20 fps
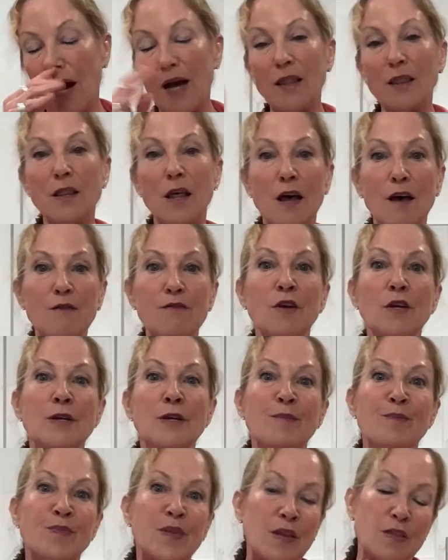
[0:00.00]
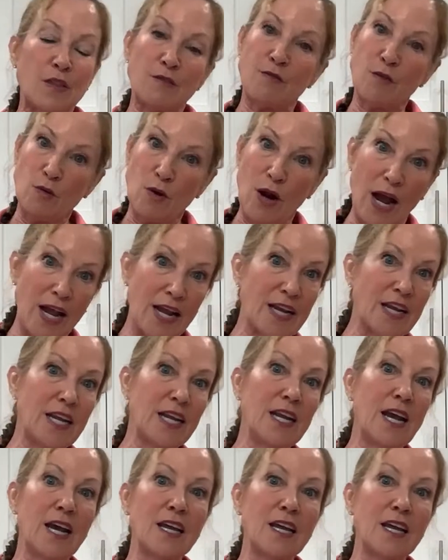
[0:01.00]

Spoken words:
I love the variety.